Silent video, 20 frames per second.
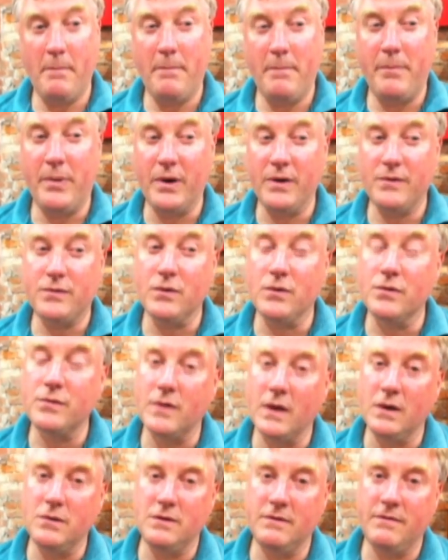But it's
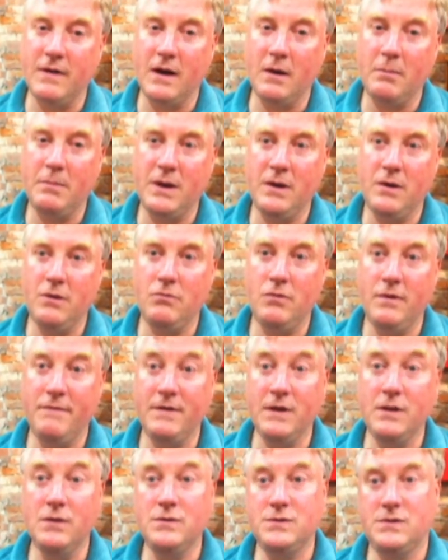also developing a
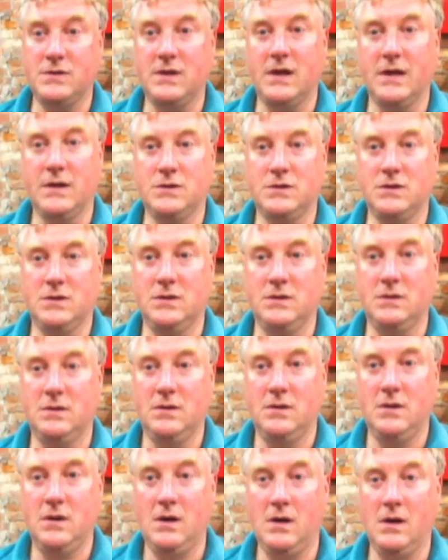reviews section
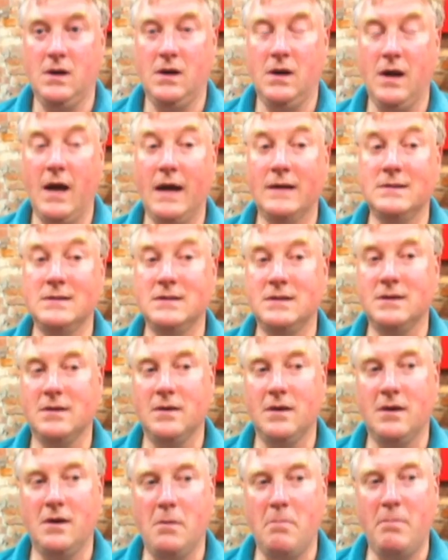and
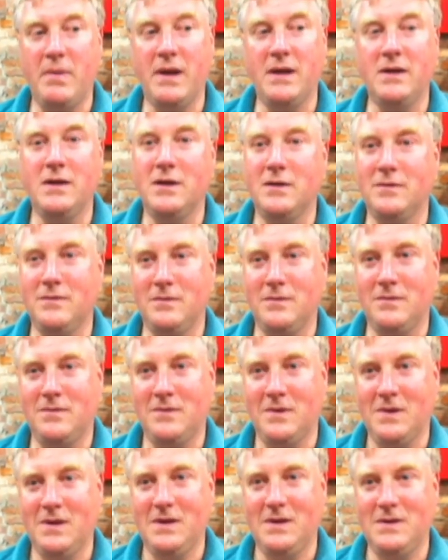an opinions
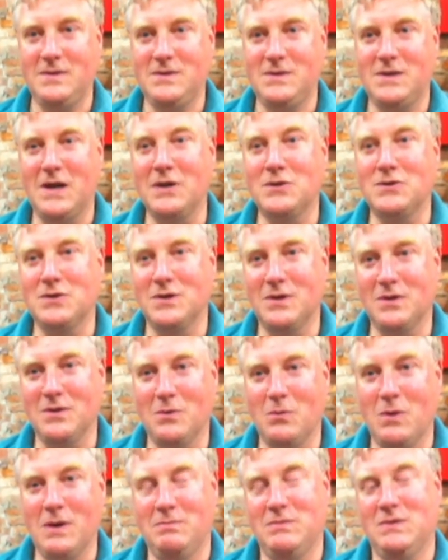section on
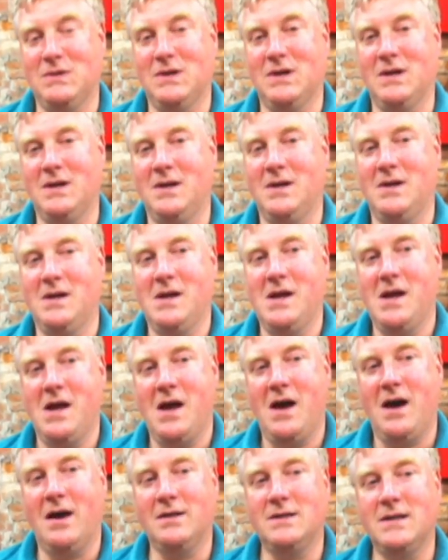the website,
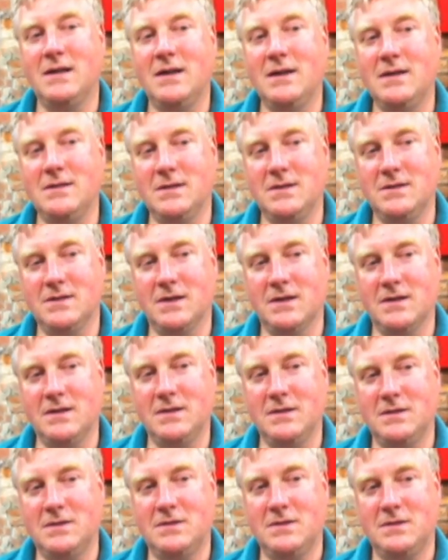ideally
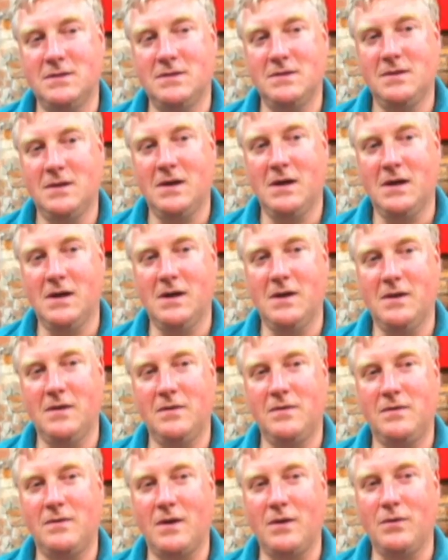designed
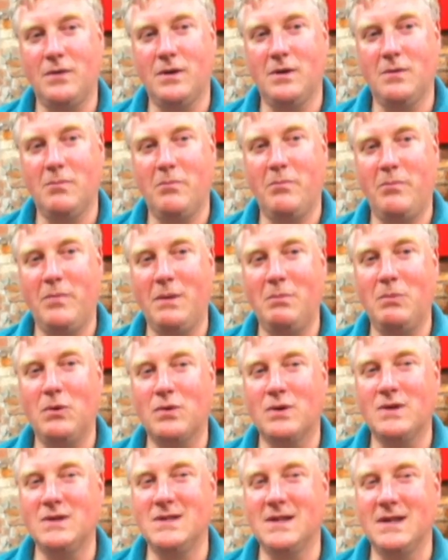so that people
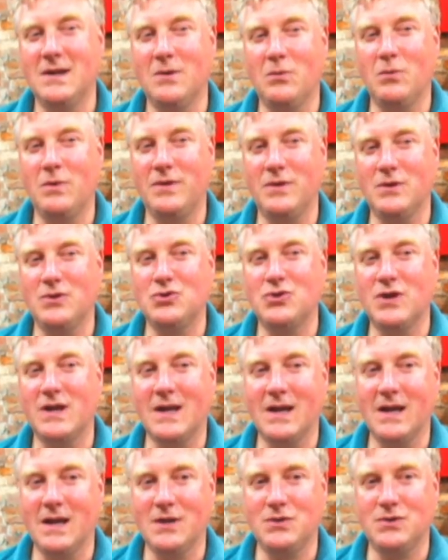can deal with the
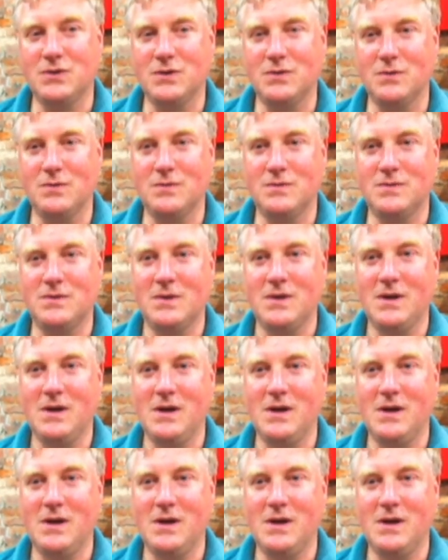tricky issues